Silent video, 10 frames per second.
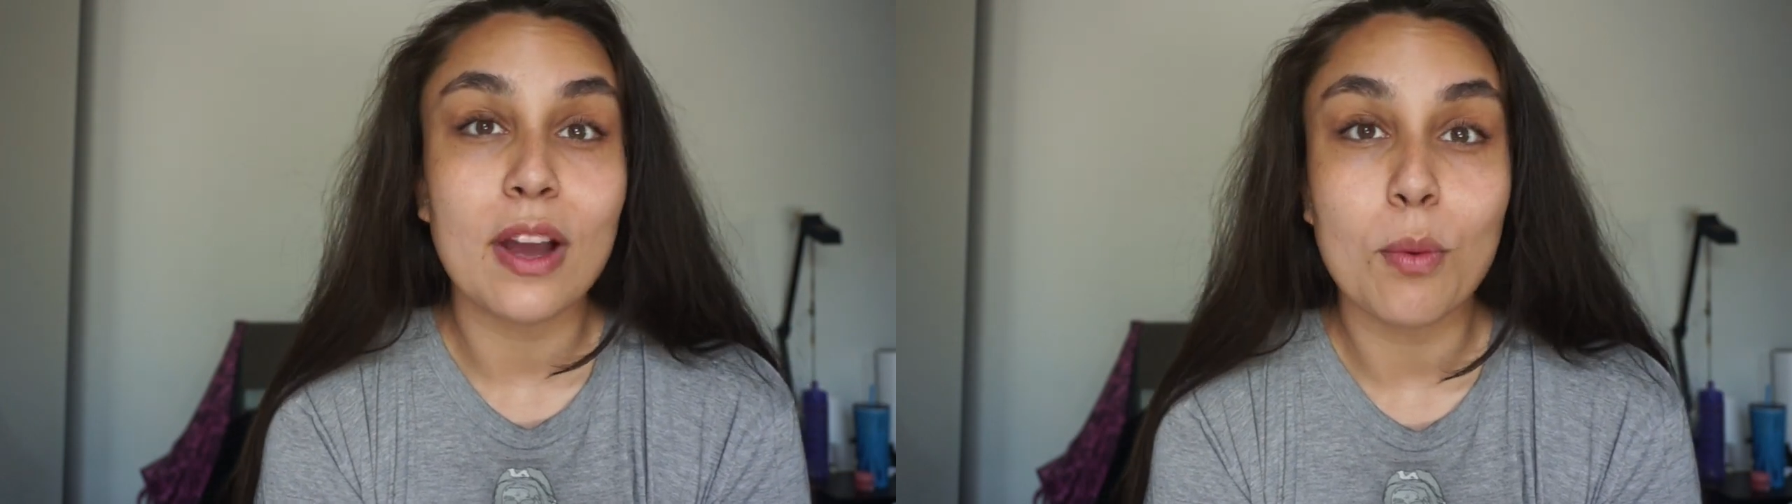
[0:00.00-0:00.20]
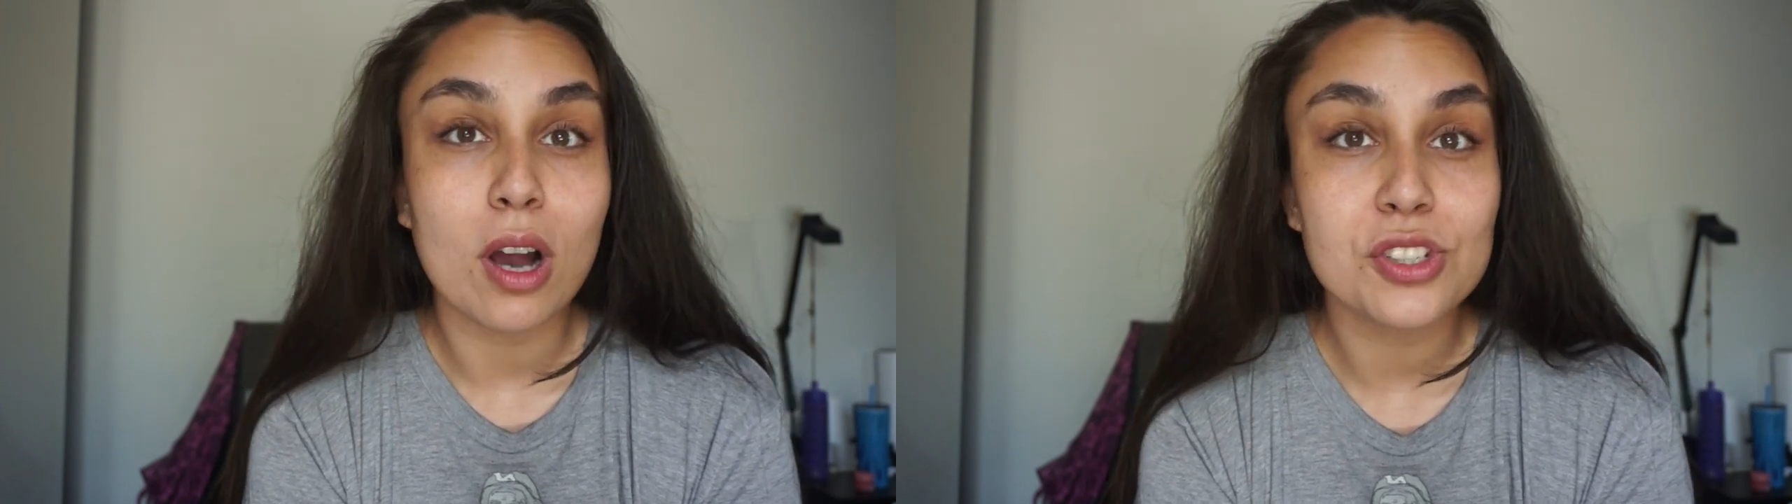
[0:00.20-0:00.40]

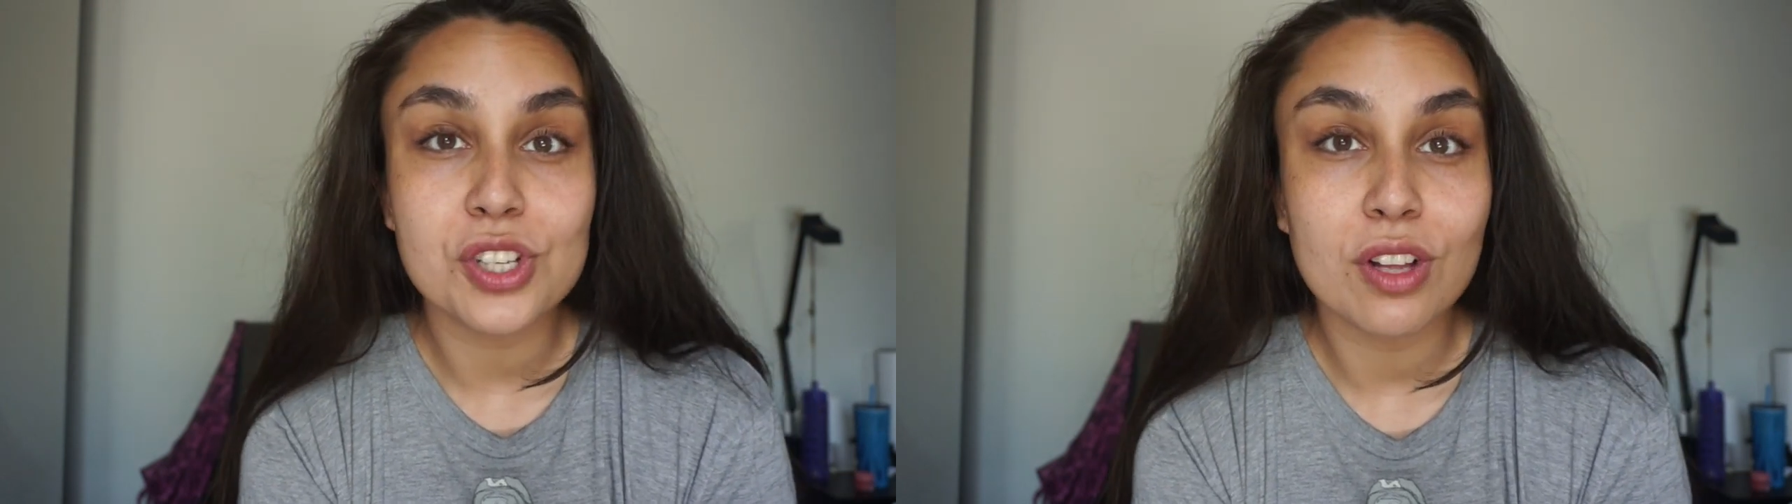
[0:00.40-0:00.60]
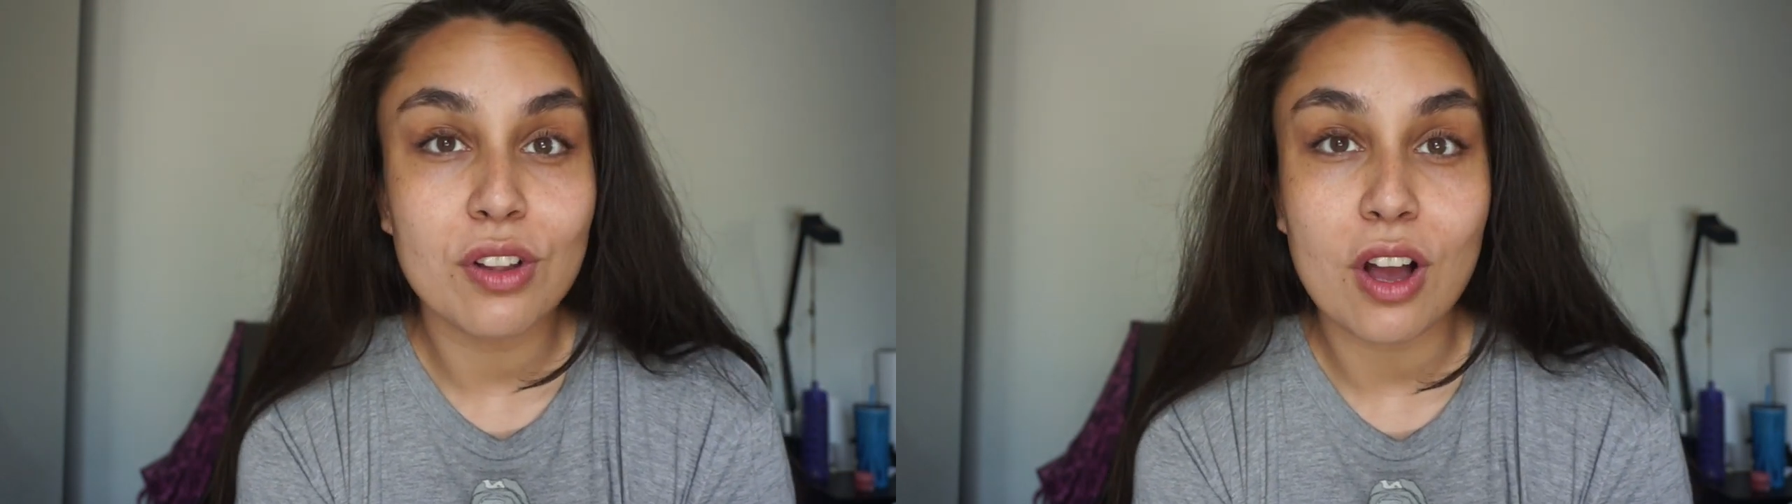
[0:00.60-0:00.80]
wash
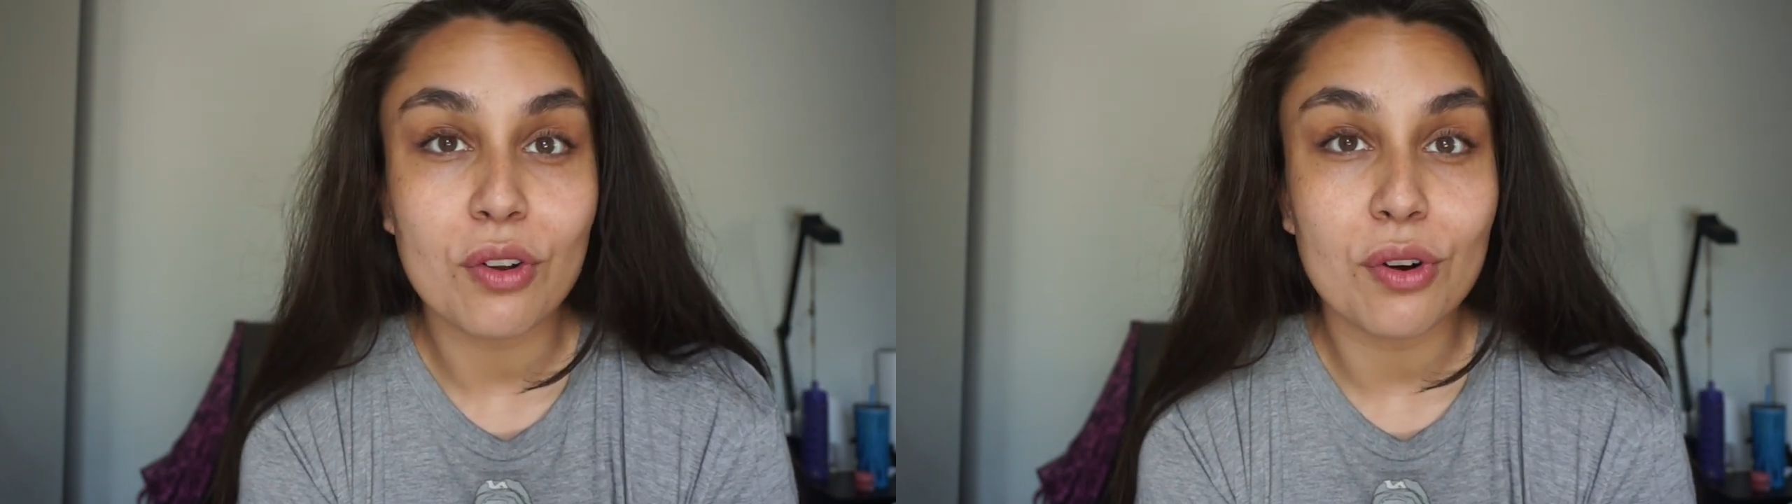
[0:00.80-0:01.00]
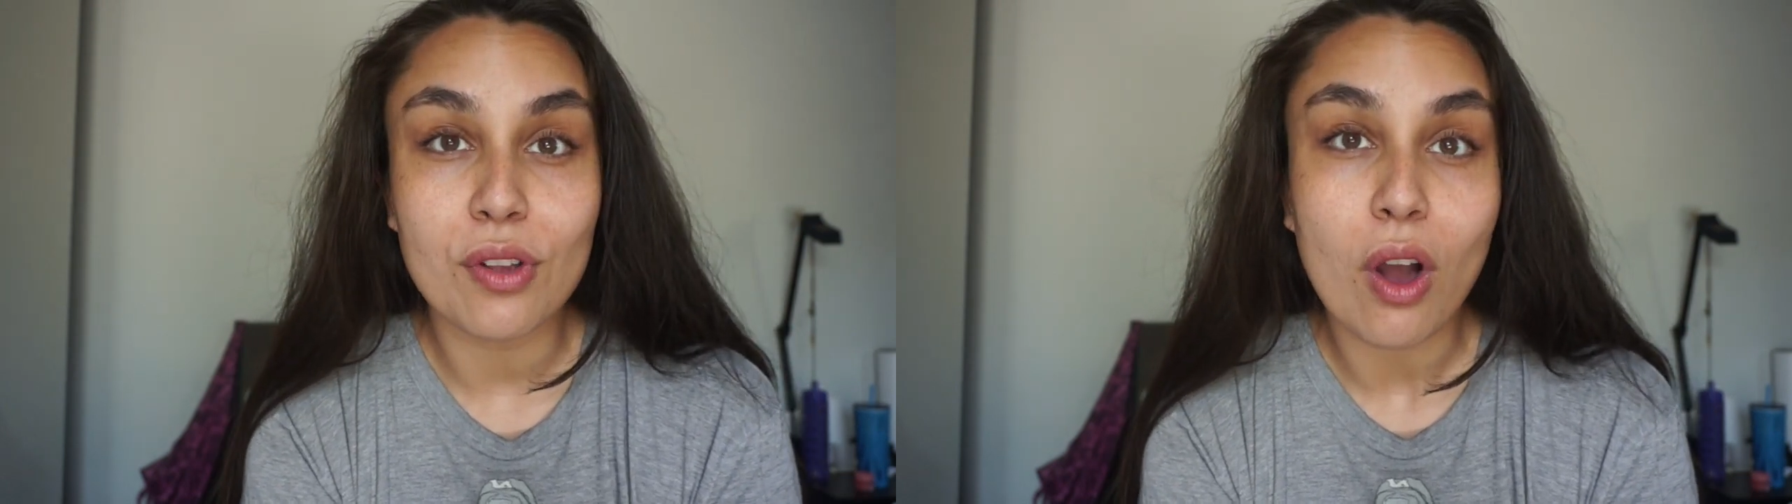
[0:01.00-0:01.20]
it a lot
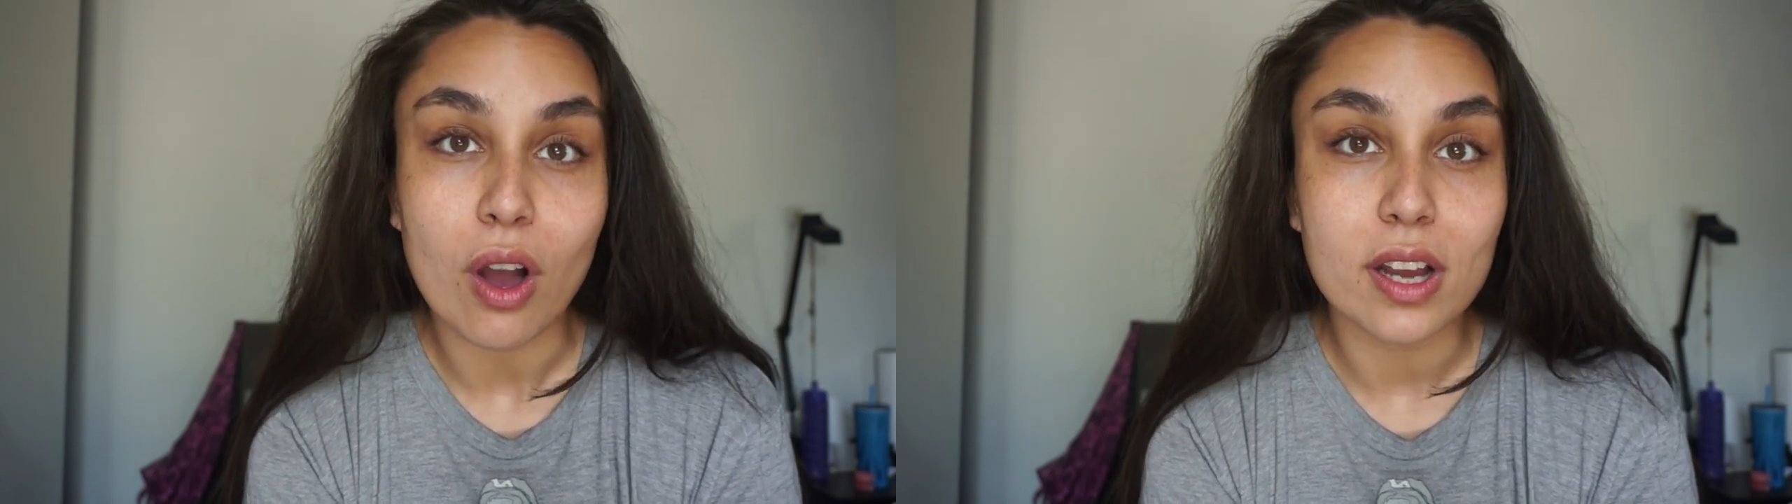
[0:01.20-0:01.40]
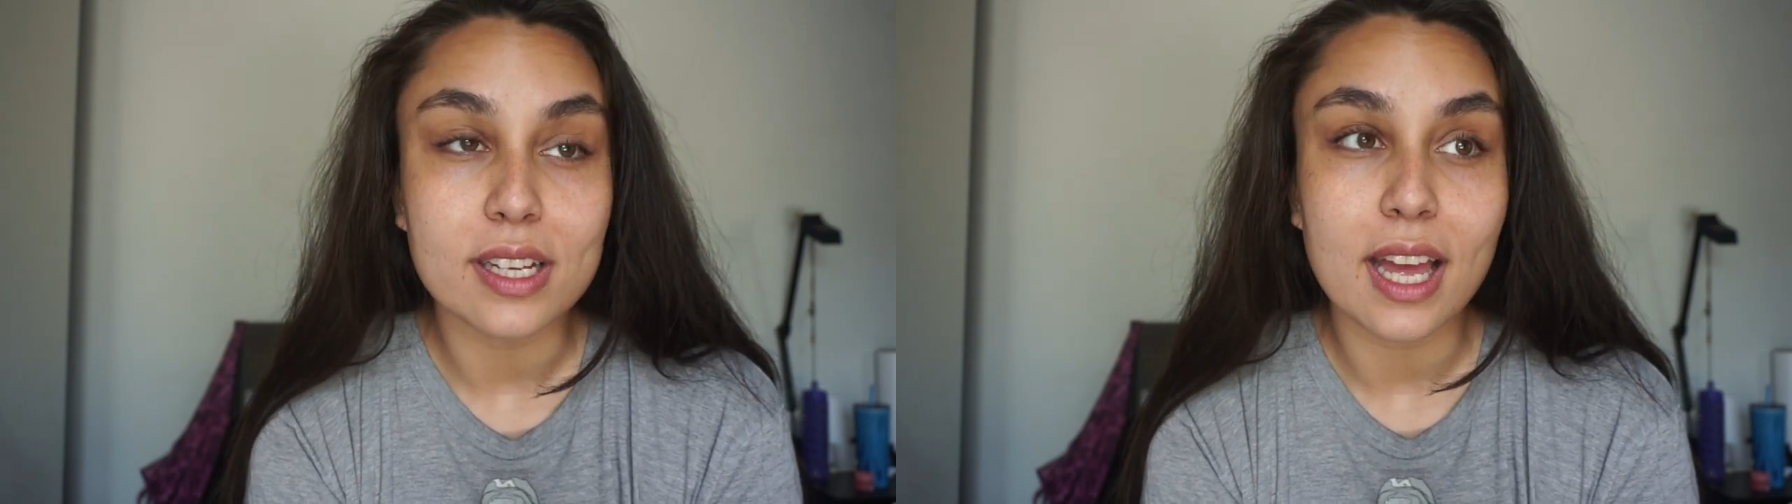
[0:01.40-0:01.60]
or not.